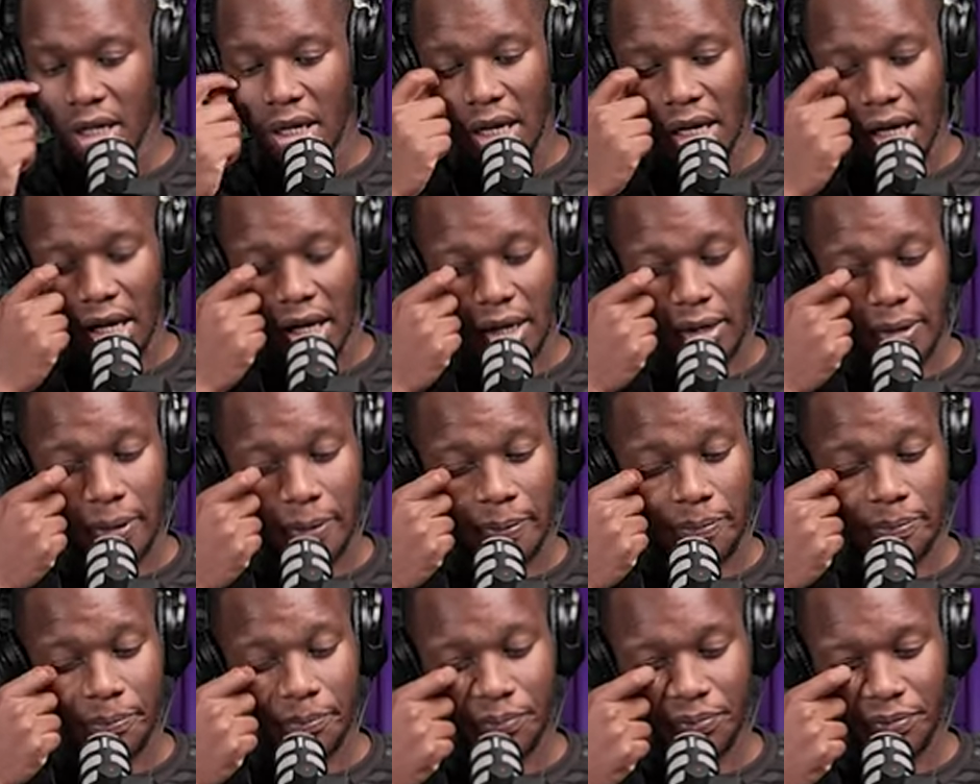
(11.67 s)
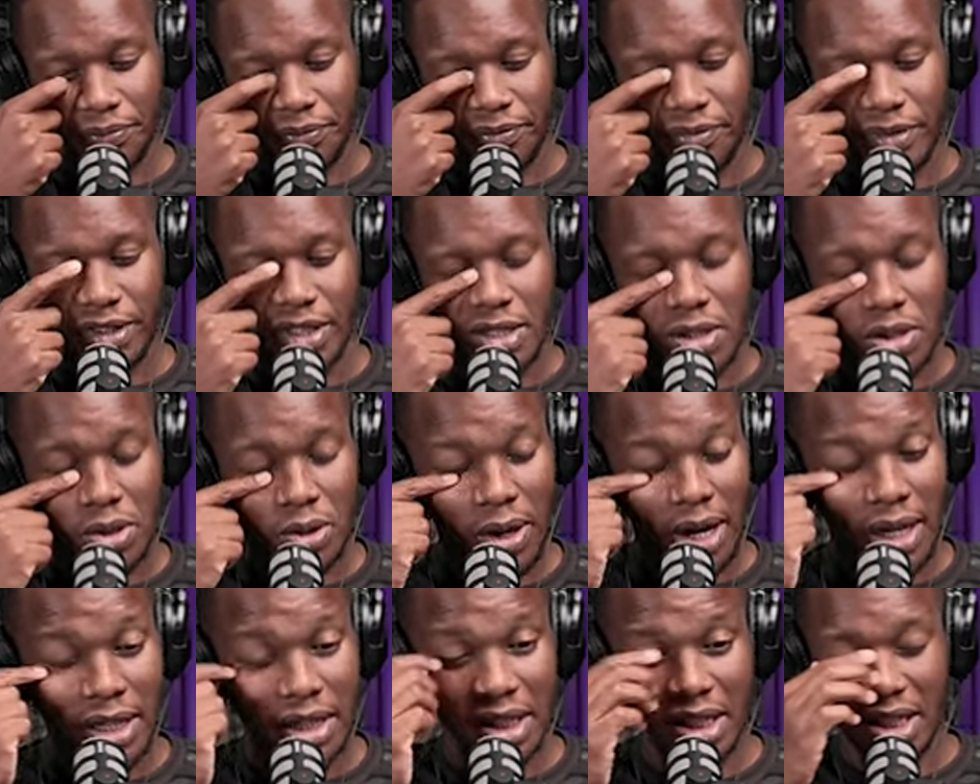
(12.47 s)
So
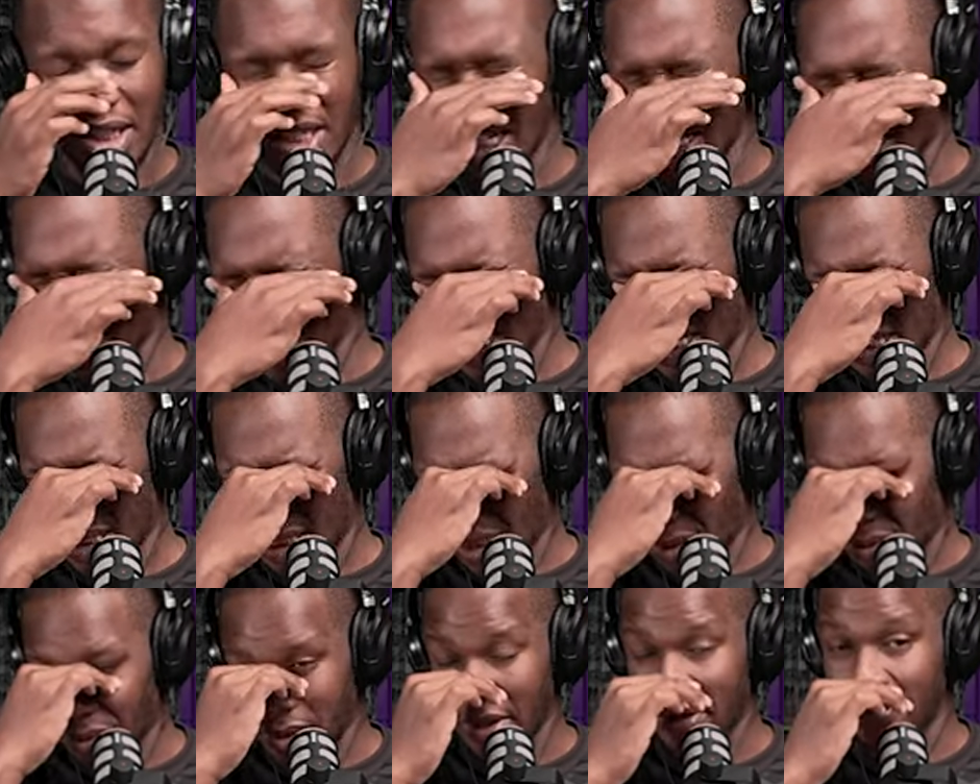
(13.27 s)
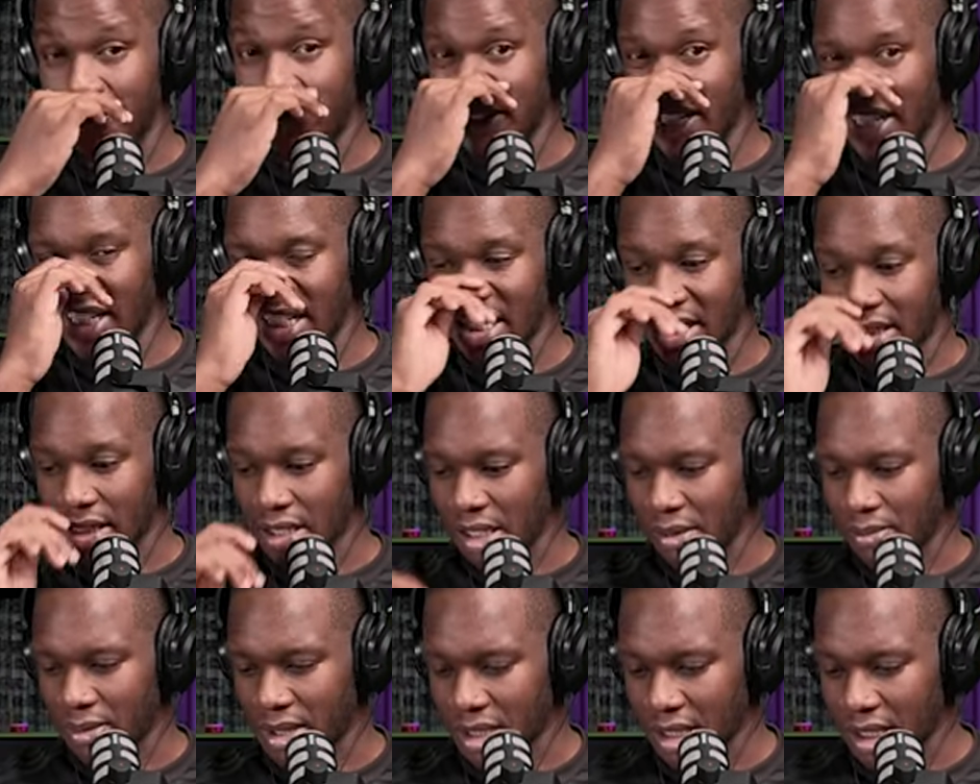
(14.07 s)
I think let's just start with a free hit.
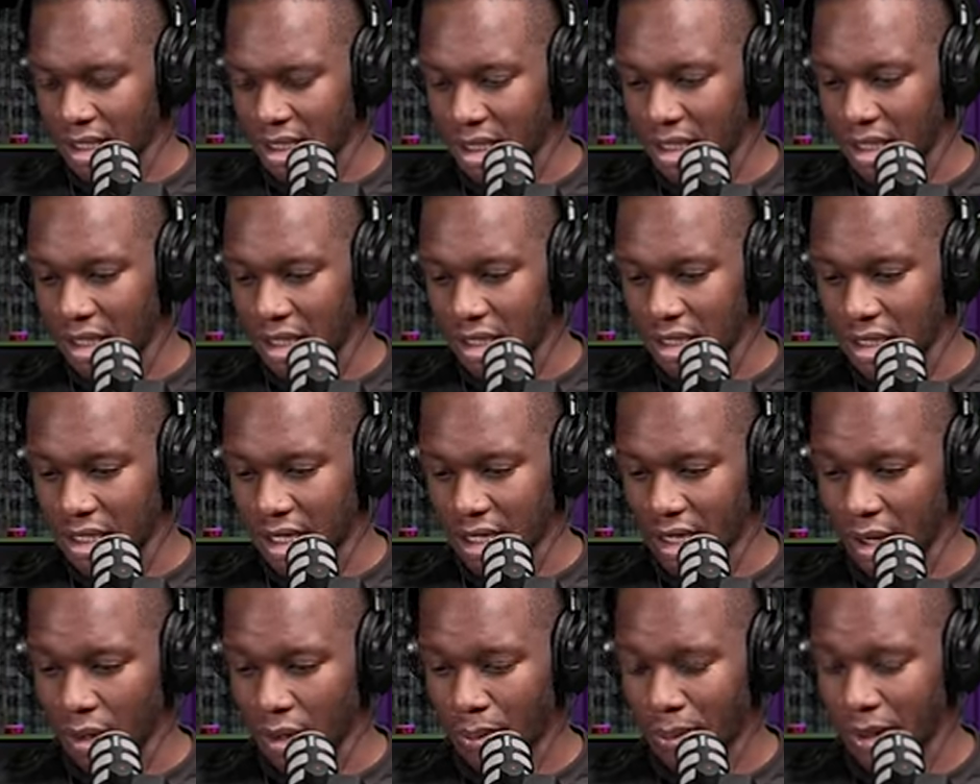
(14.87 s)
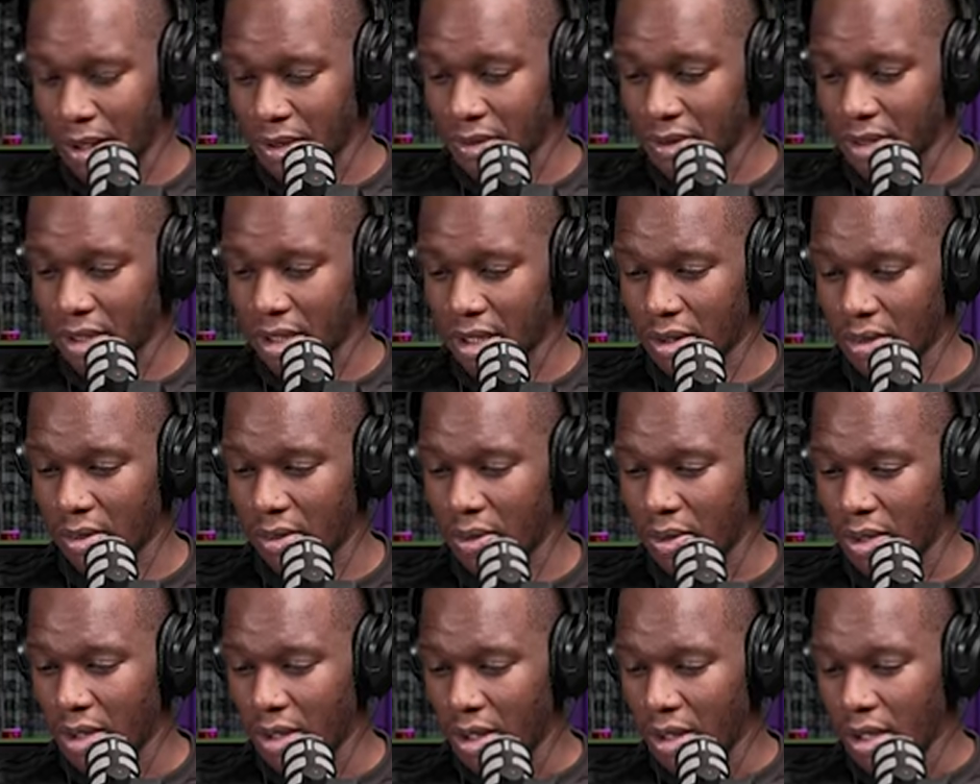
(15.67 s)
Hey, mazizi nini zinenge kwa macho zangu.
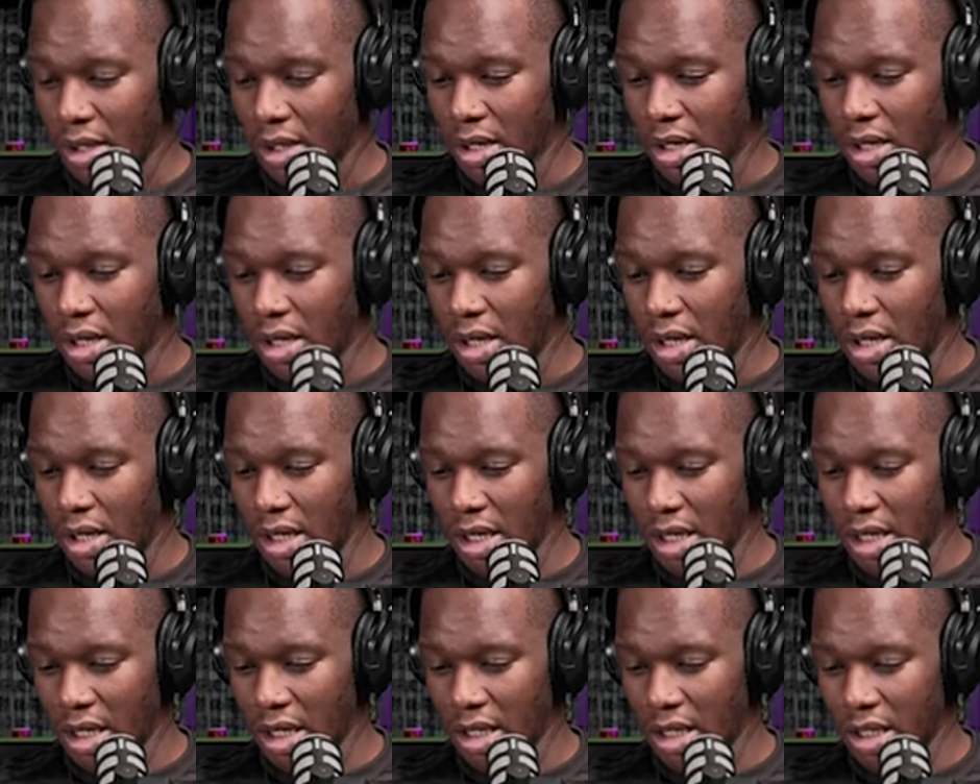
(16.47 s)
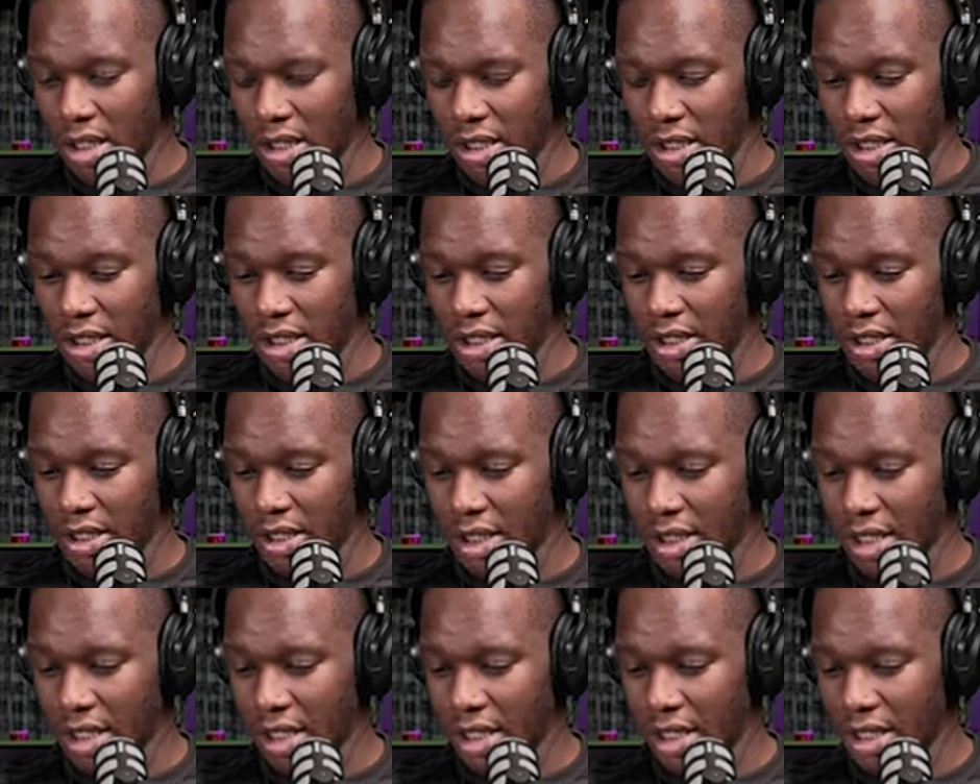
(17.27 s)

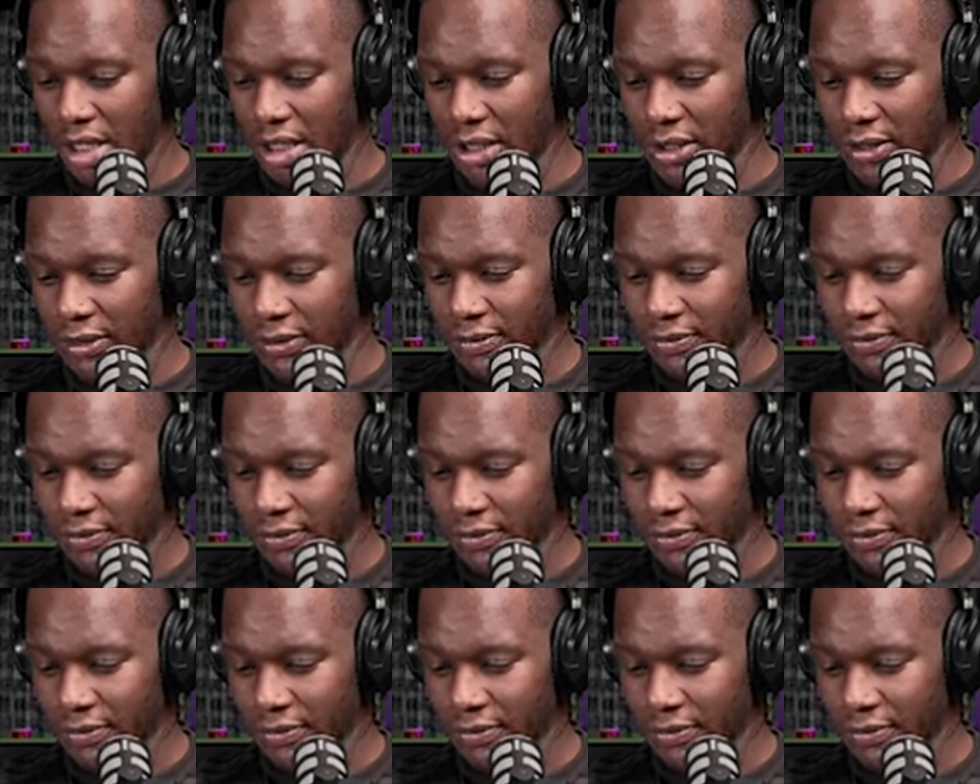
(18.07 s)
Hey.